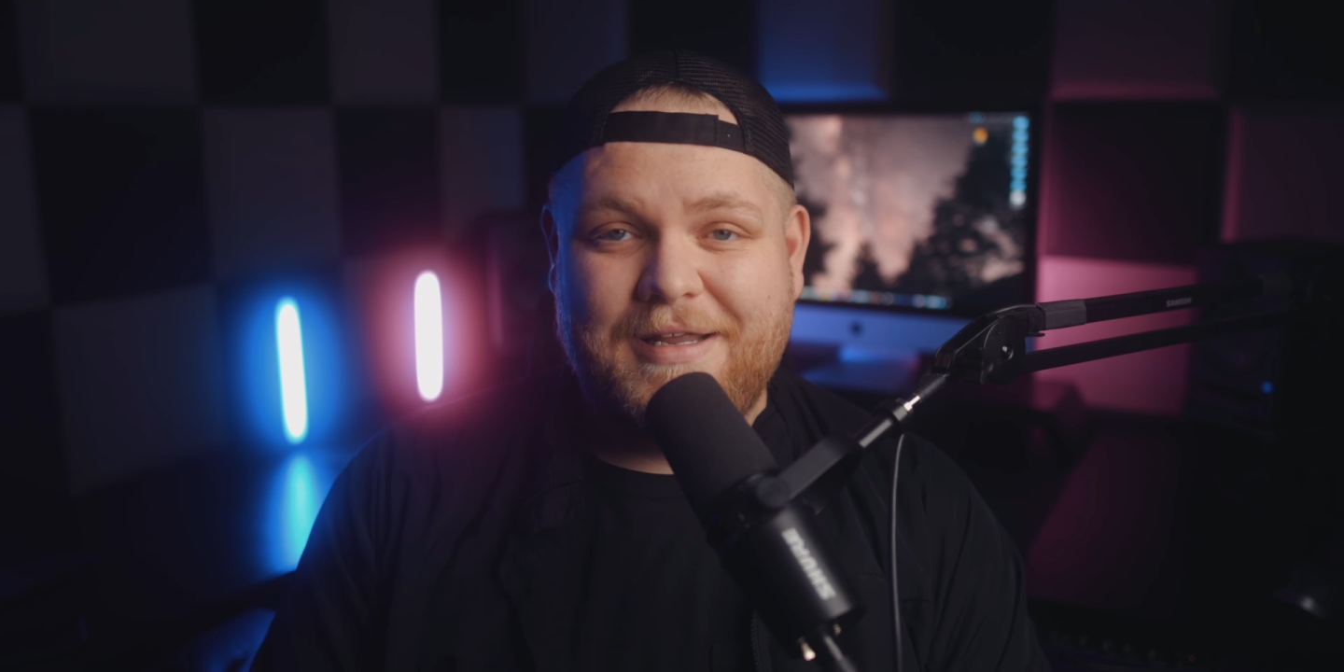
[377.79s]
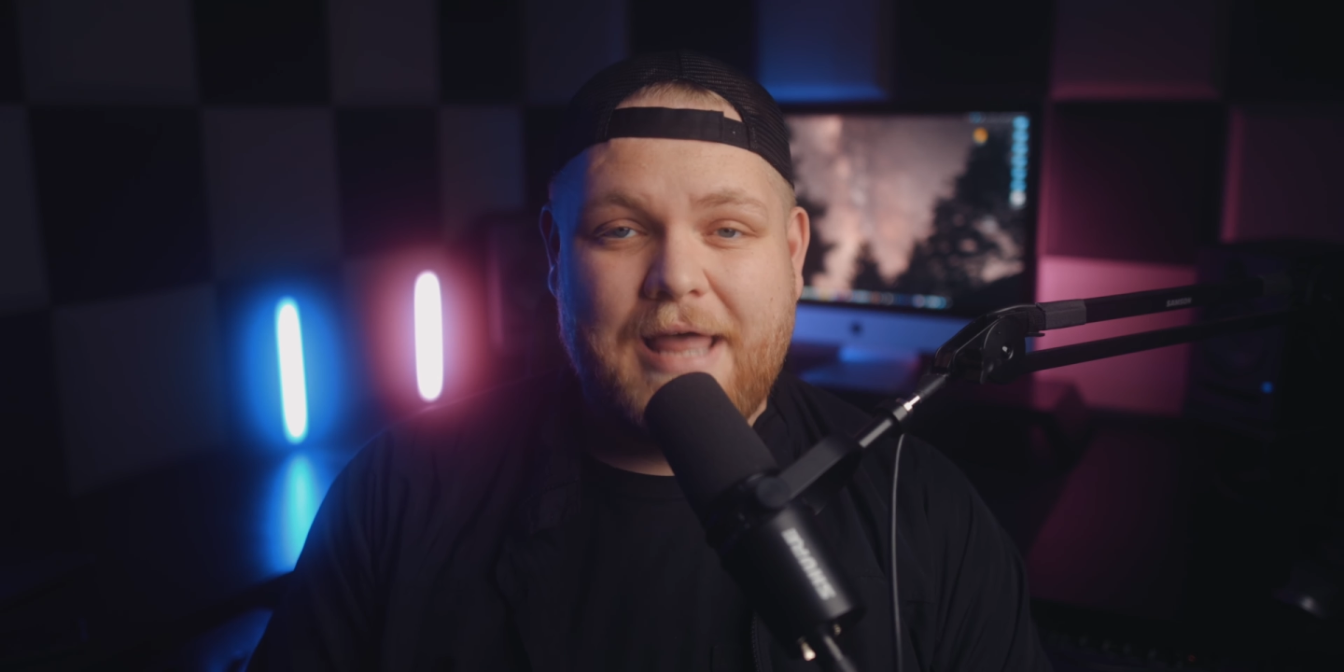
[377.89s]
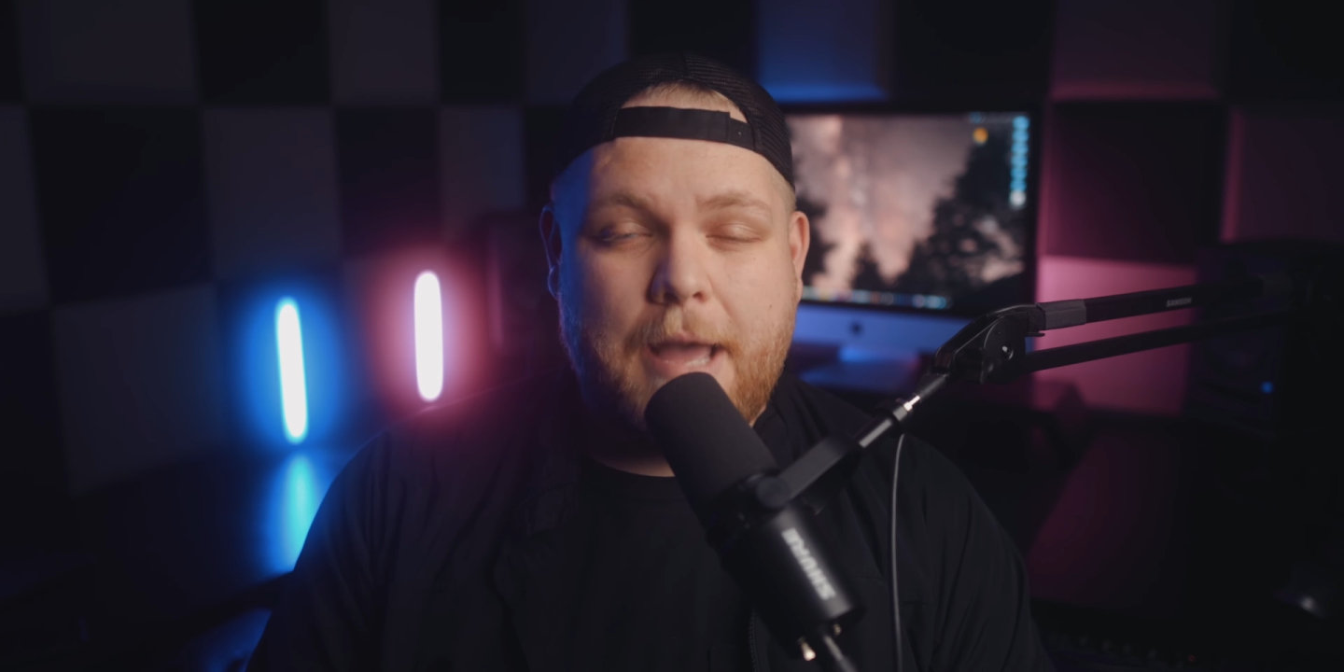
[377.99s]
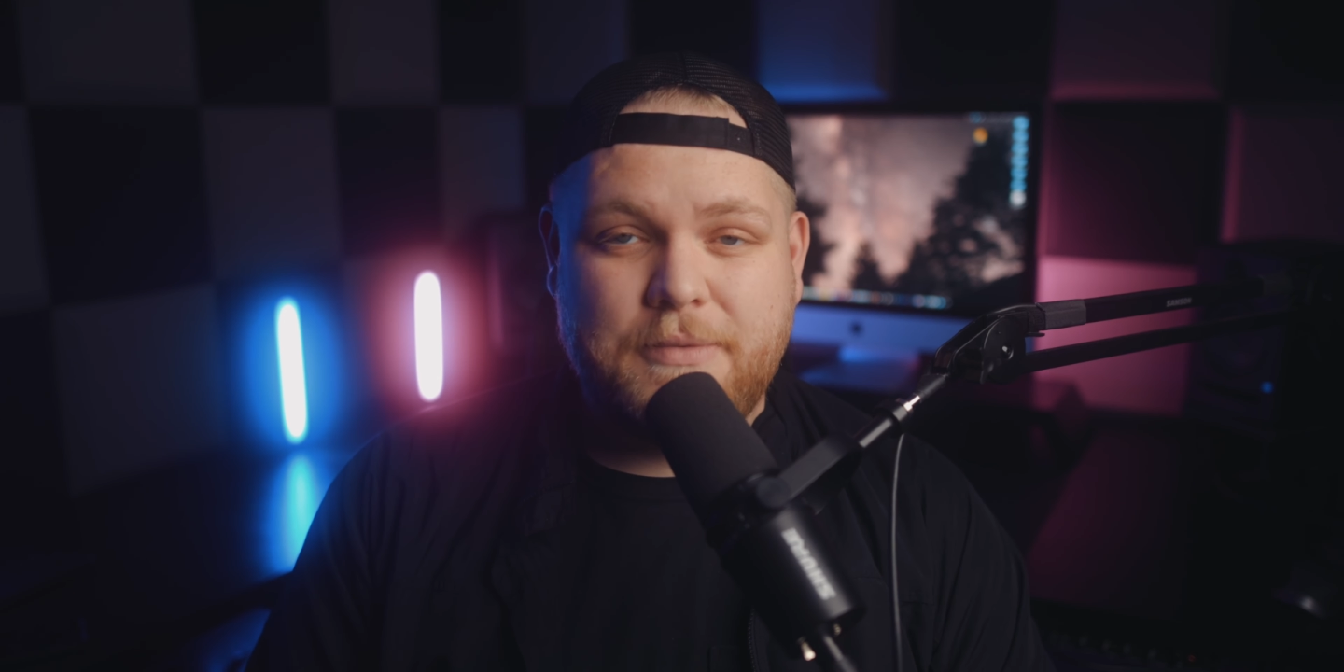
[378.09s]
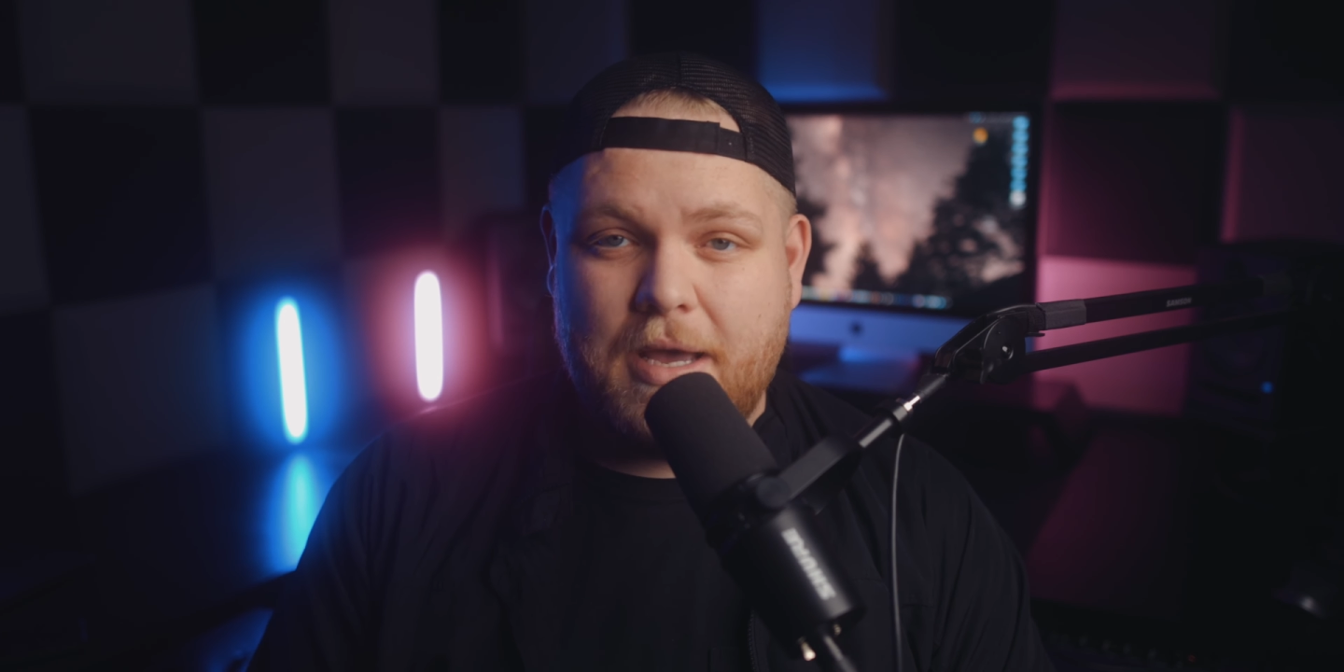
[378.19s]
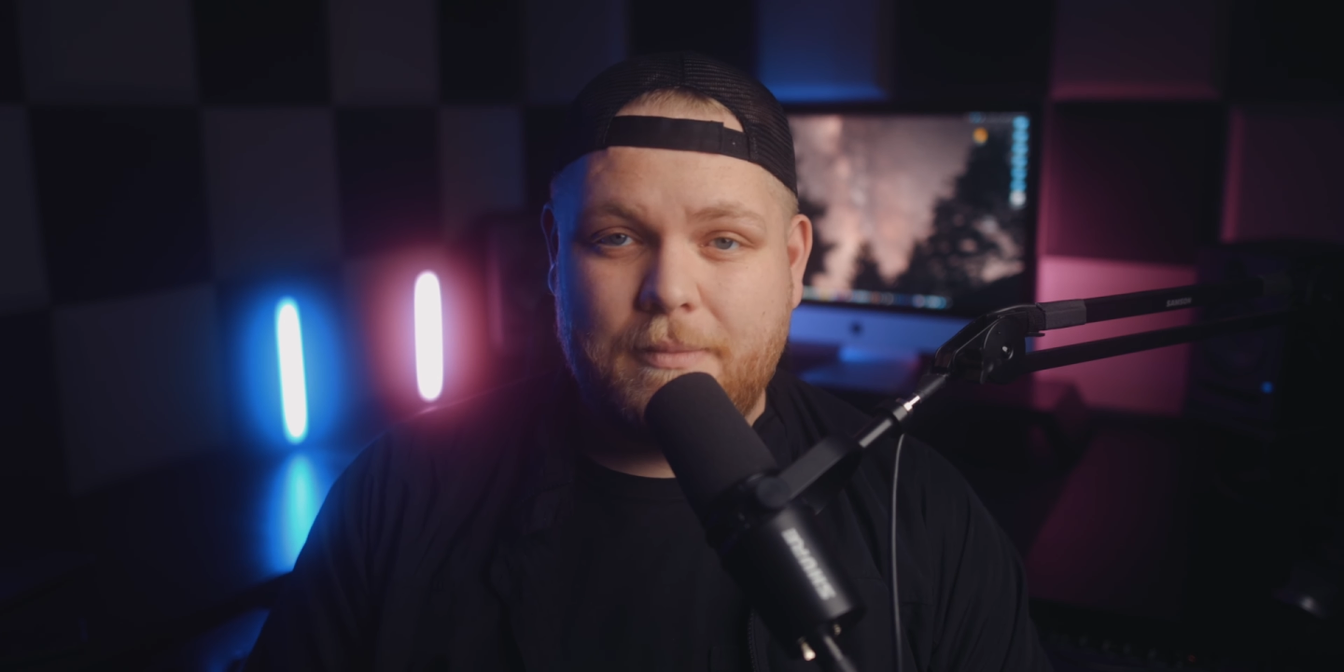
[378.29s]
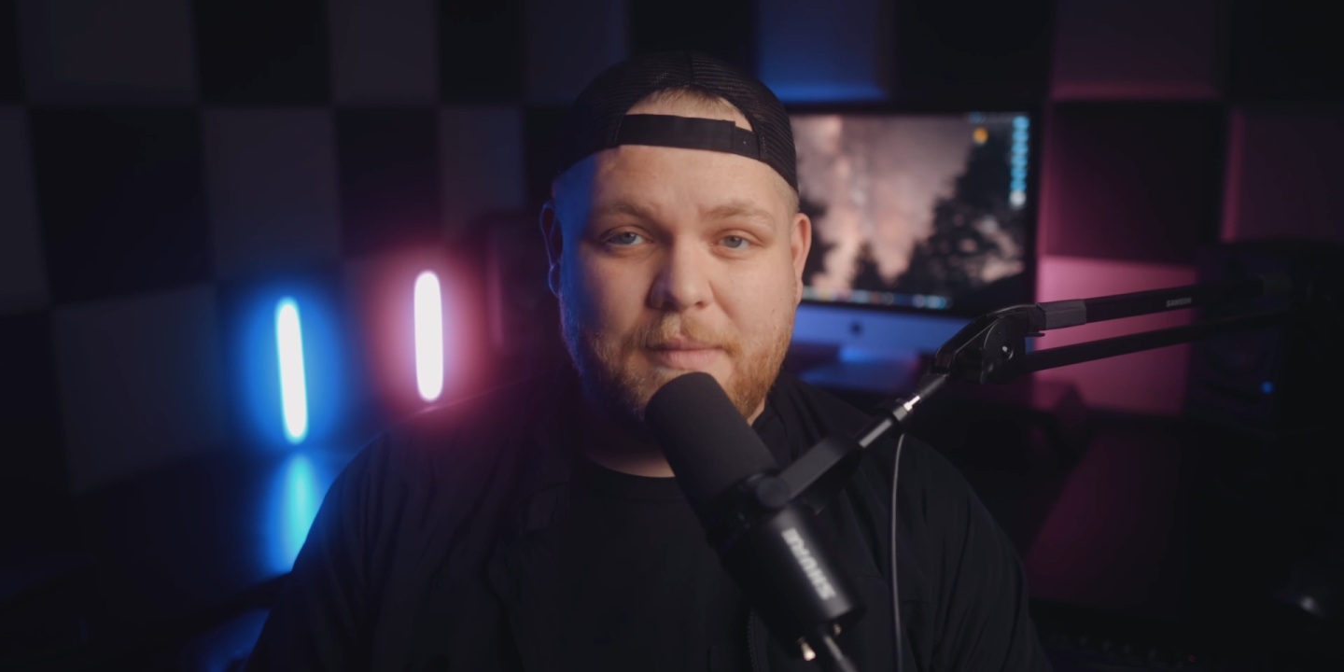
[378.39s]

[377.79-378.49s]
a laptop.